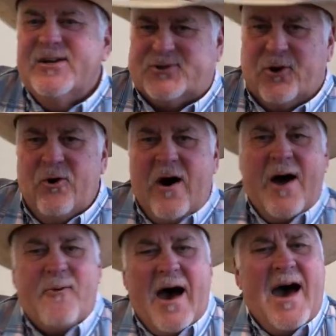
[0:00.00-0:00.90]
So I
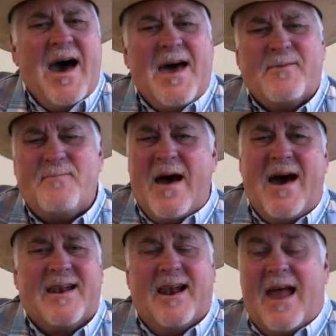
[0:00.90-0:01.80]
write
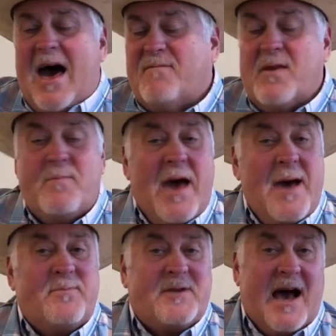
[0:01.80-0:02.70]
about life and
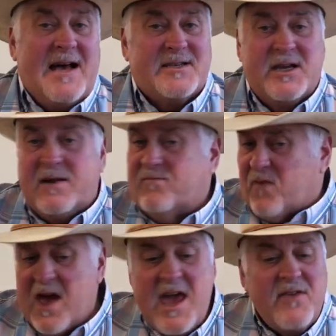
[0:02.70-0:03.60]
baptize it in
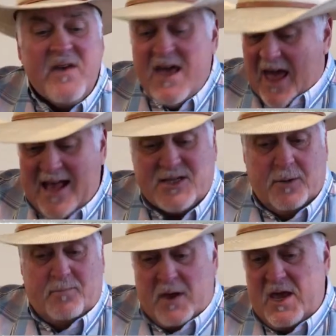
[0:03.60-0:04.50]
faith, and
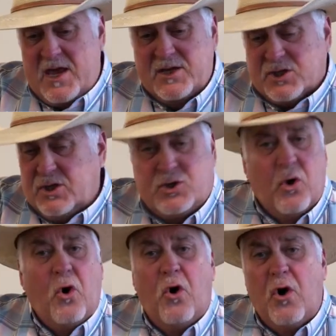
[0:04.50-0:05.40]
some peace and
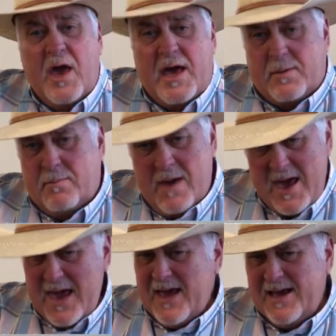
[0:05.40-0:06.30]
joy and
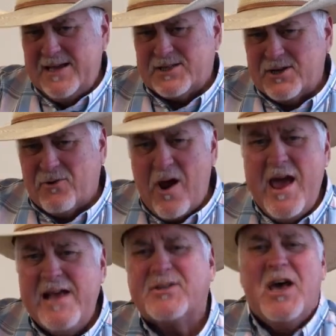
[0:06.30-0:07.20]
amazing
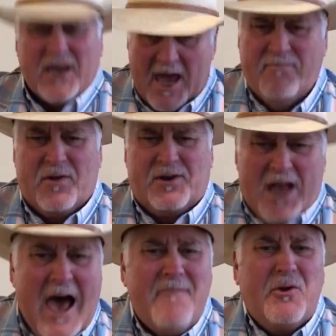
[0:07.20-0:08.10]
grace. Give the
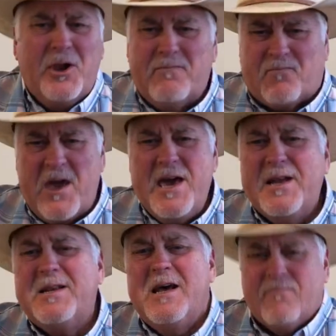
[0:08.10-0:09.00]
devil a bit
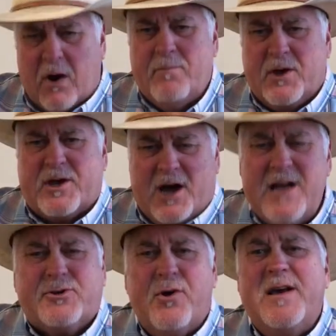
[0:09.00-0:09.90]
from the
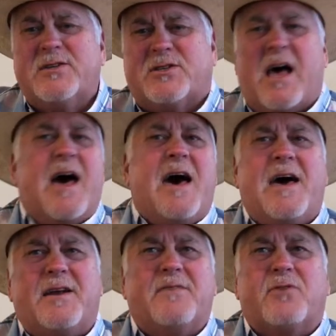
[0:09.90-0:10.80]

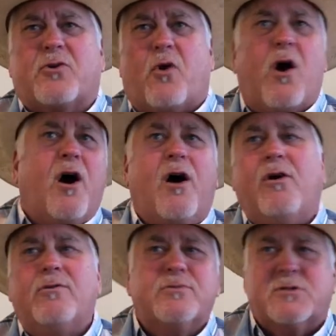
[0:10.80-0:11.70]
countryside of the
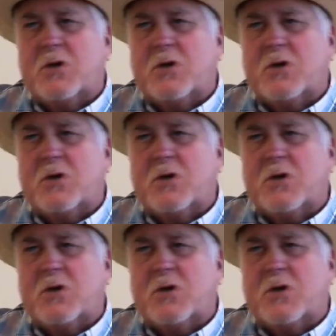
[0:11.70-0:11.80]
cross.